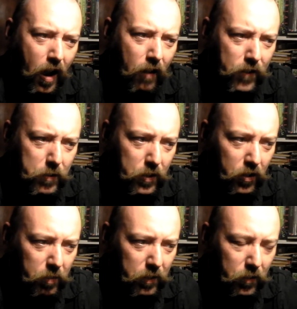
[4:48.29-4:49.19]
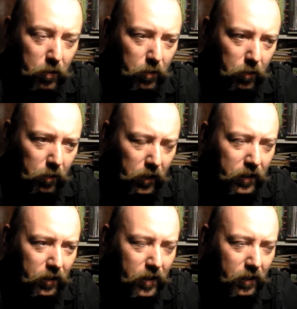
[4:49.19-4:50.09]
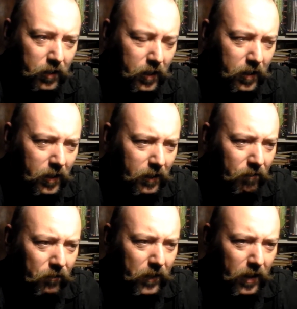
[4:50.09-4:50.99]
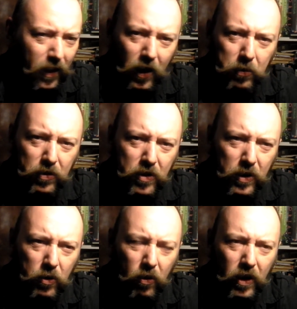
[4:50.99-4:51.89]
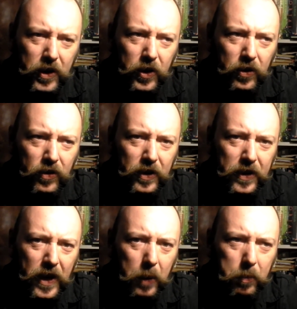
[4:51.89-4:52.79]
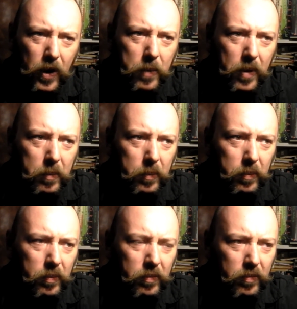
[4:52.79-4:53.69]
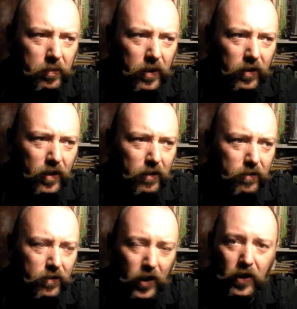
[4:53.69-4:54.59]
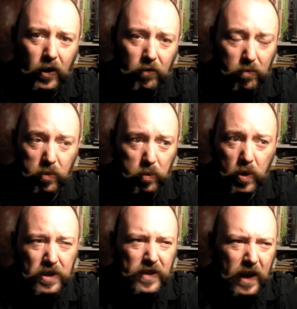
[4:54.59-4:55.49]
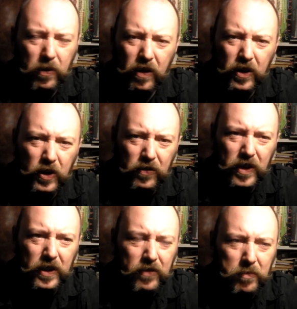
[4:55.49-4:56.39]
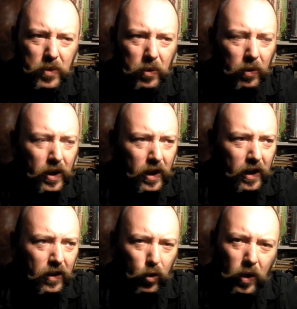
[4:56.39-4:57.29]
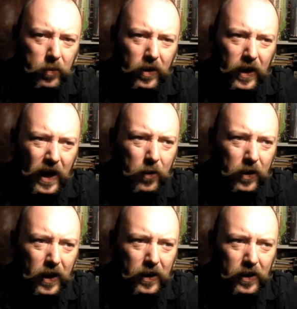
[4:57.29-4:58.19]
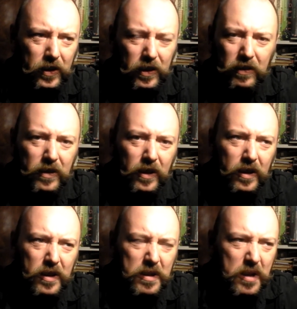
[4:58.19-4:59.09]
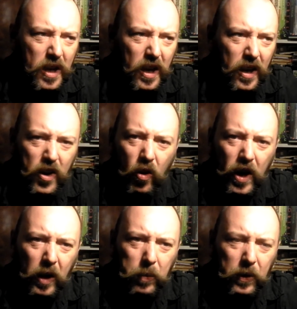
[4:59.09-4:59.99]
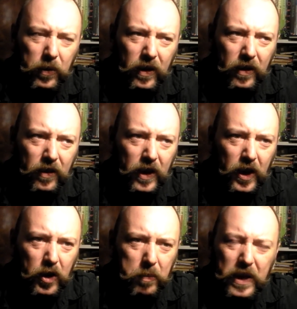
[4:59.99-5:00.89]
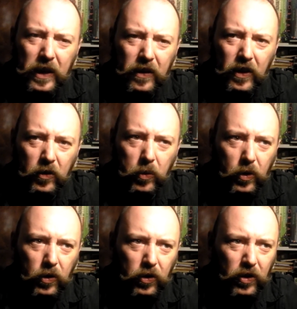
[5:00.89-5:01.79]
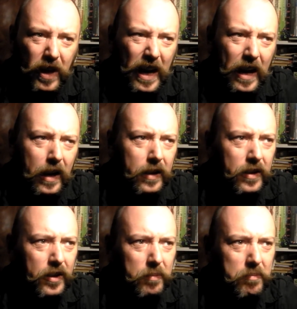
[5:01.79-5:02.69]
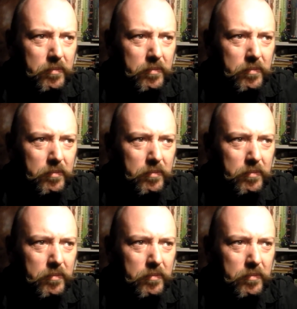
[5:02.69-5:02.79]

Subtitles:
a few years before all this started, I was doing all I could to help my mum with stuff, and I wish now that I could have done even more. So I'm seeing our kids not helping with anything and making things worse, and